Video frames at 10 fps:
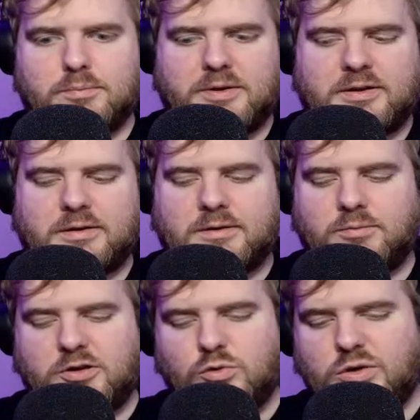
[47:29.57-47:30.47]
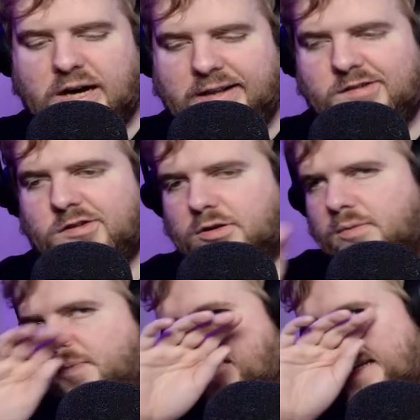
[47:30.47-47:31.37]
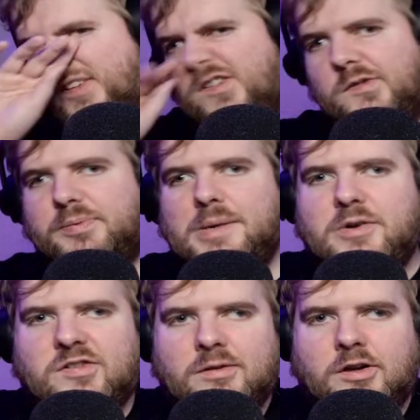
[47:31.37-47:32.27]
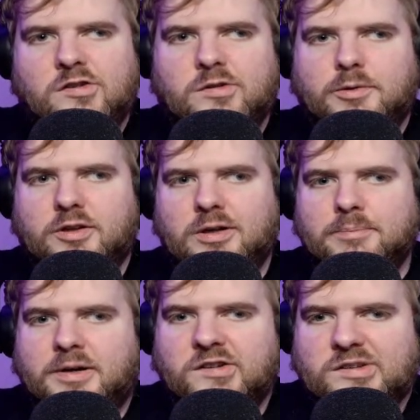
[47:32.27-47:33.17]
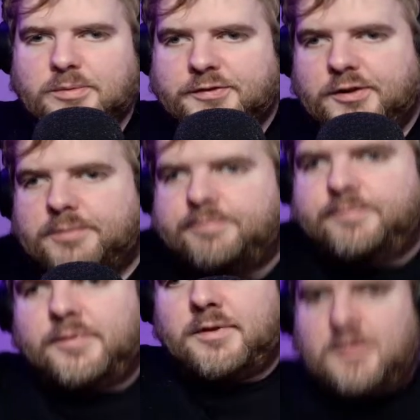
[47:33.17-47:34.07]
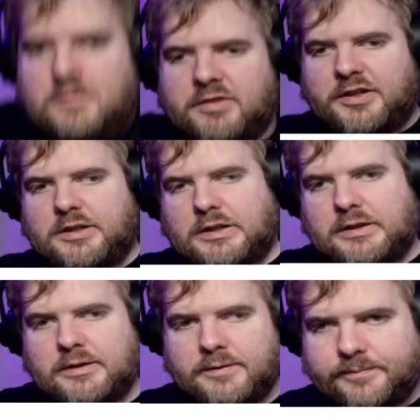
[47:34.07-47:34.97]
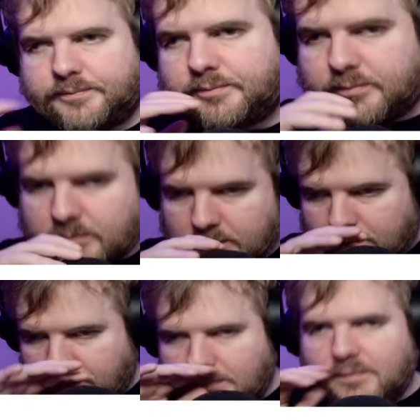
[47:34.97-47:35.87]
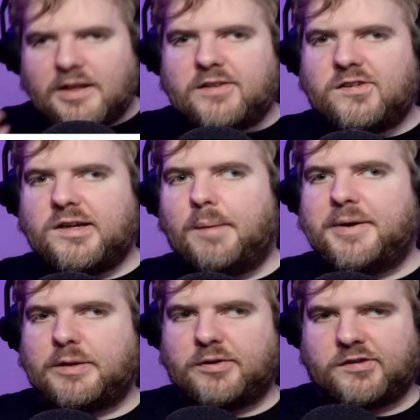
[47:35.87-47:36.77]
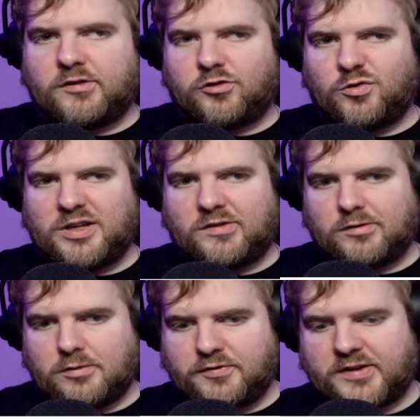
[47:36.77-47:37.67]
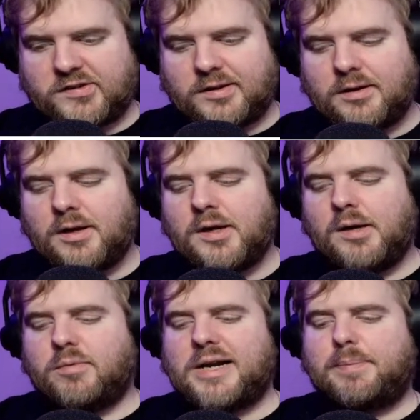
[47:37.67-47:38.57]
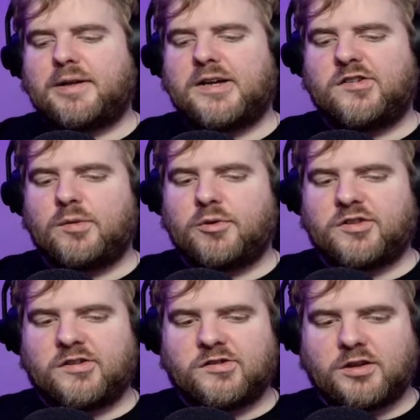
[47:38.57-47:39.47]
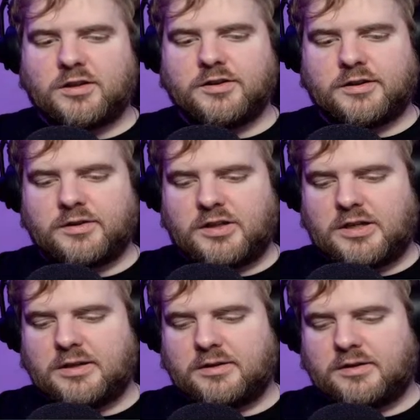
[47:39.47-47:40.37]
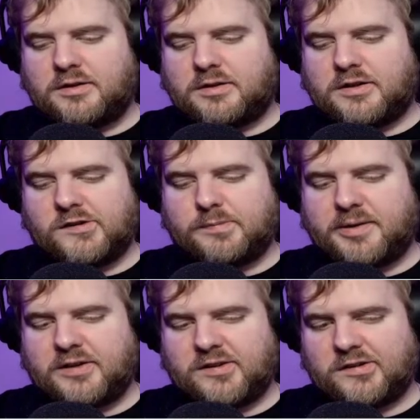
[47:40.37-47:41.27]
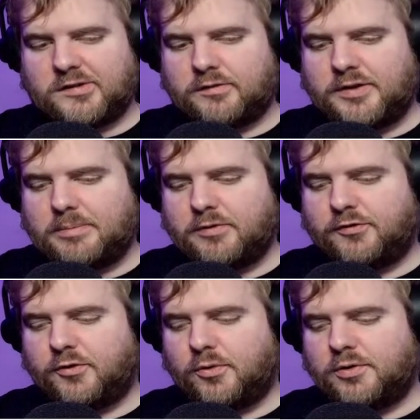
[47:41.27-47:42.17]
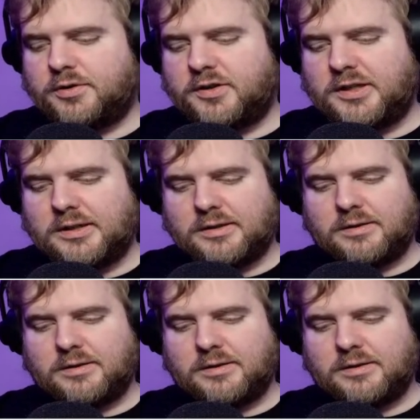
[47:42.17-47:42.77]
button? We do not. So, yeah, this is pretty much impossible too. Very good. Let's see how many questions you need to fix it. What application was installed on the dispatch SRV before the